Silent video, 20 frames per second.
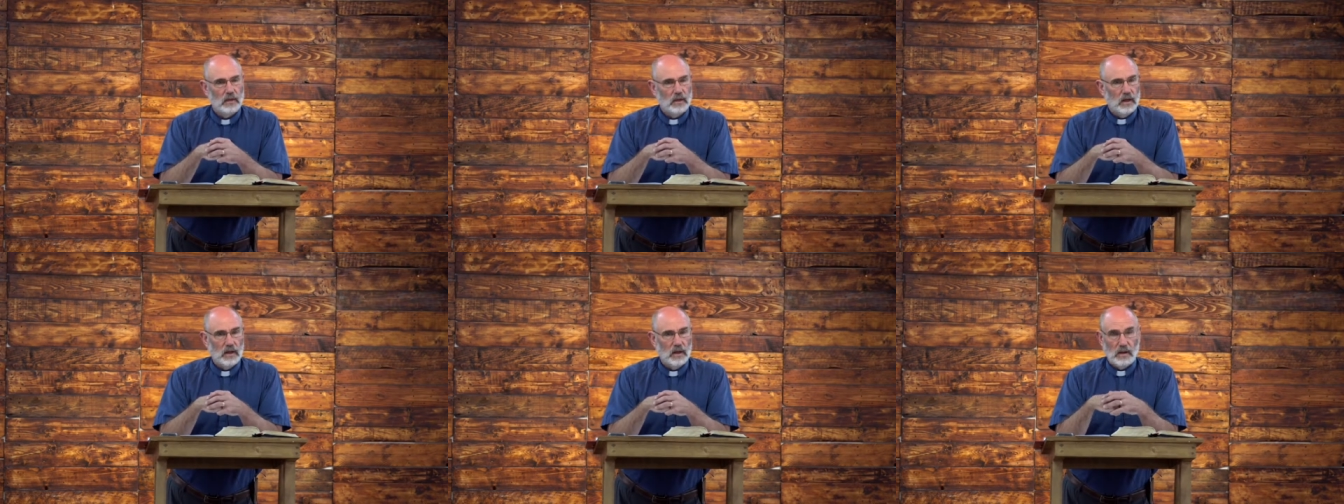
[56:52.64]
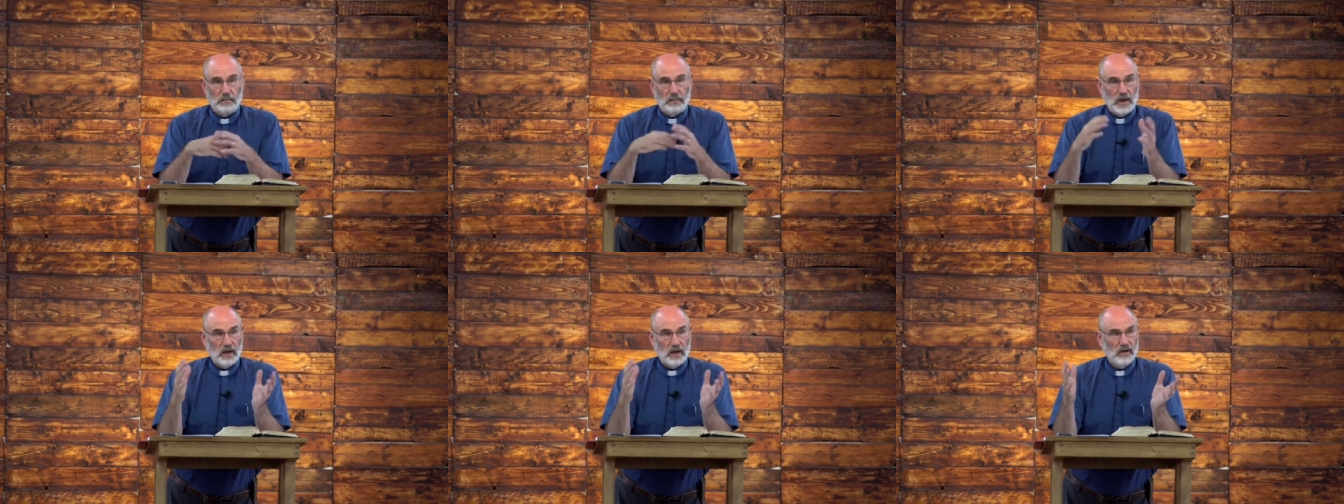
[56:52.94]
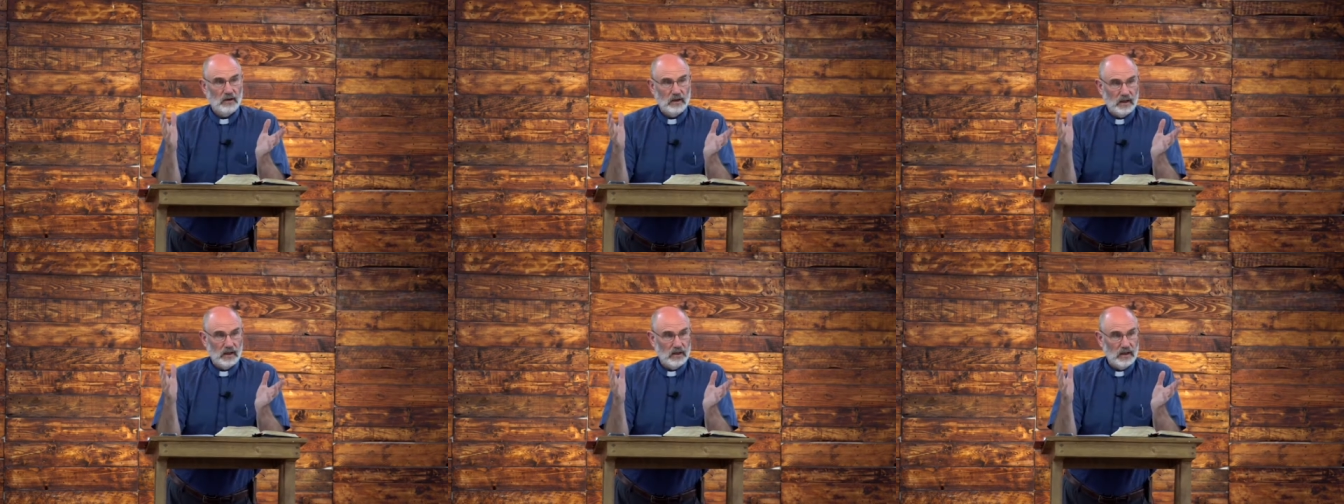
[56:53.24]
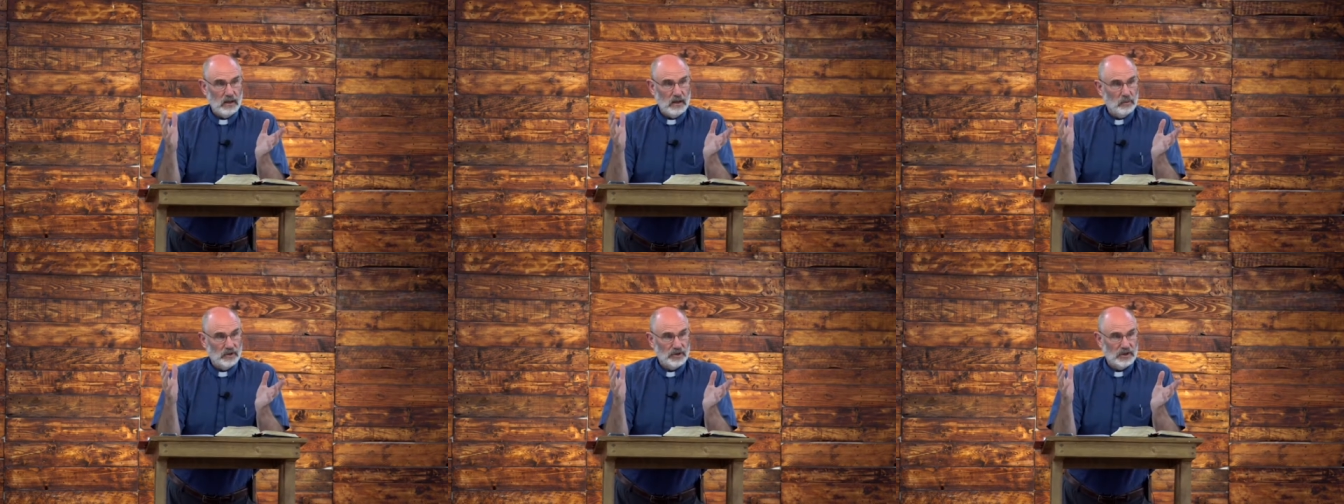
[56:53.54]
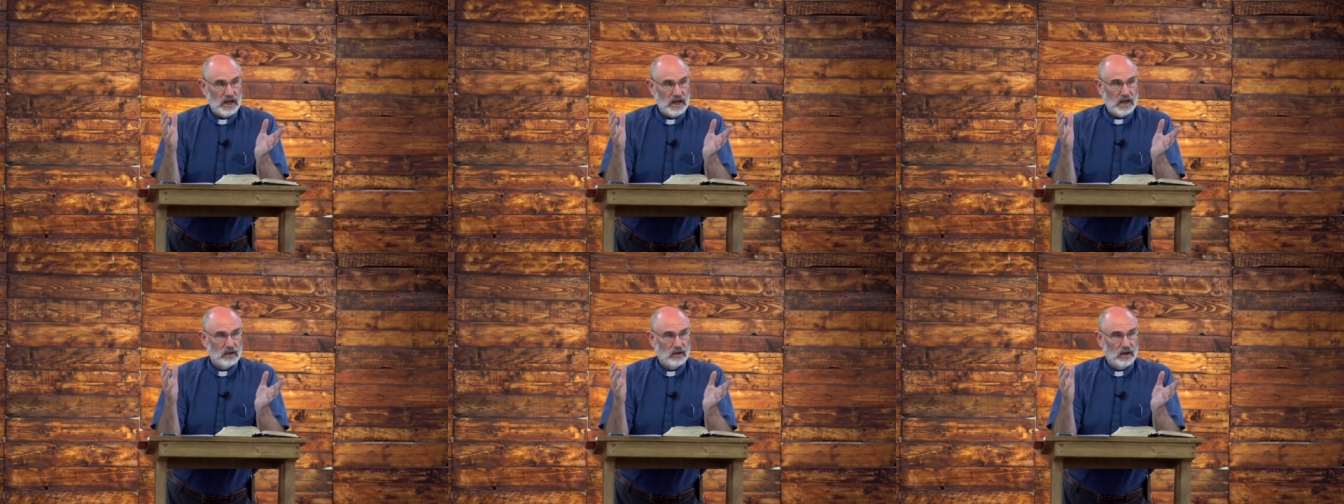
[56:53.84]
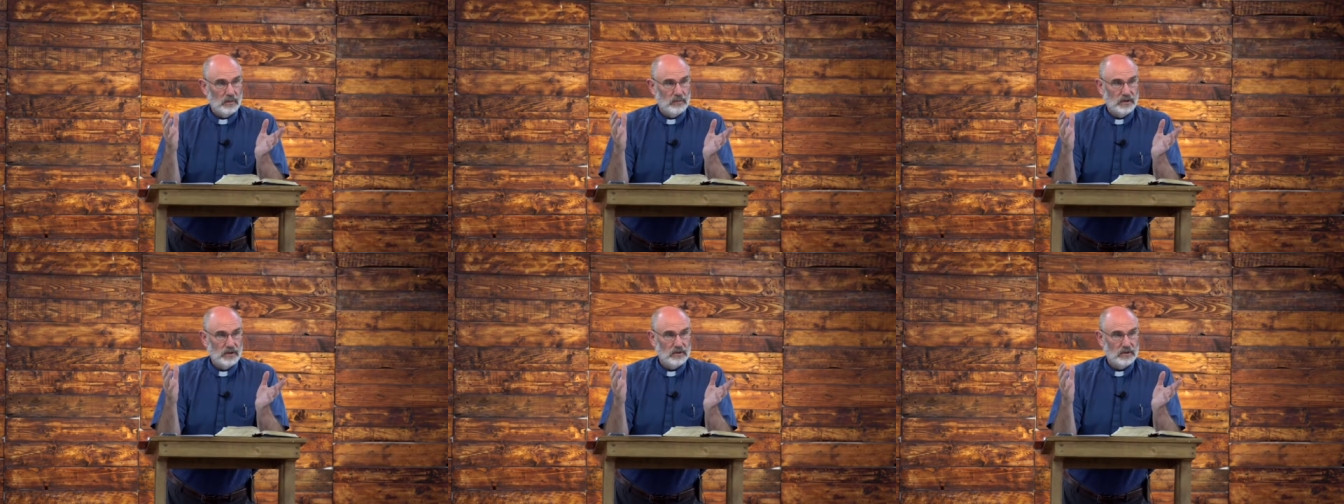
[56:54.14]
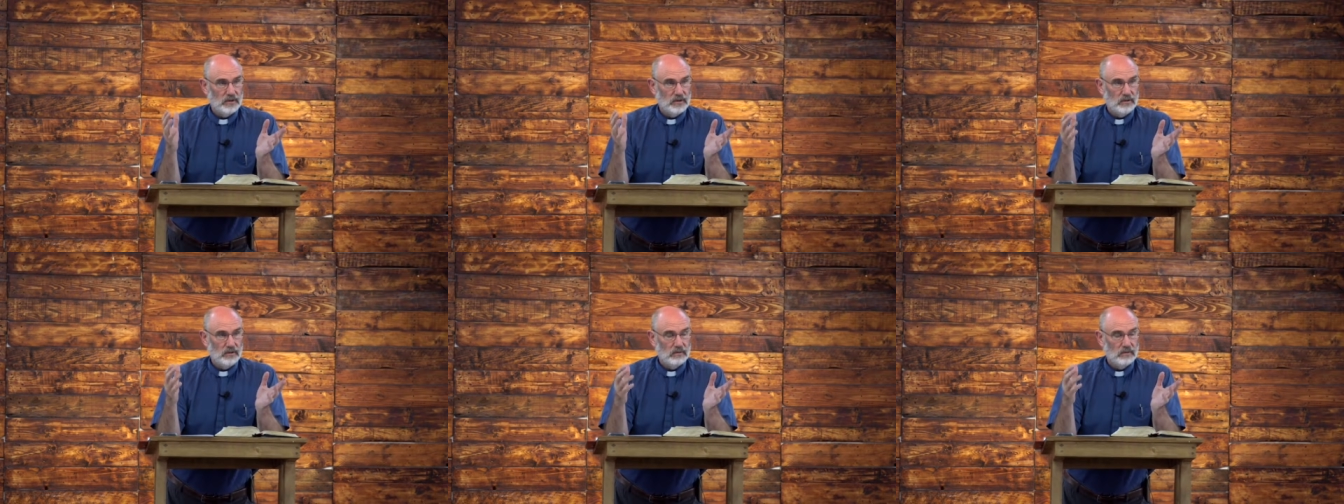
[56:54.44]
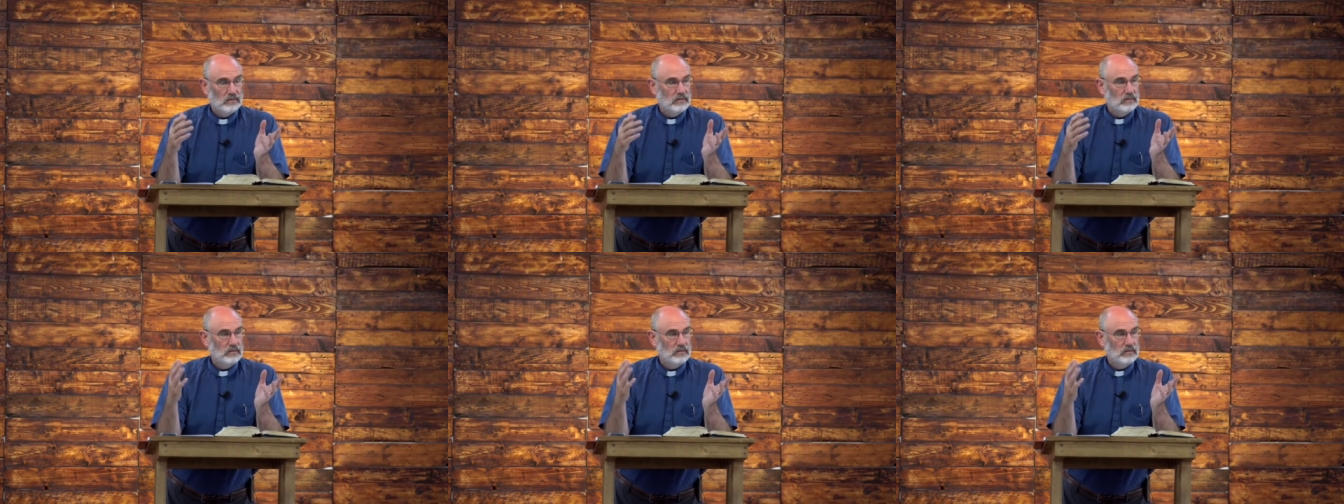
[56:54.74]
Apparently, they were scattered up into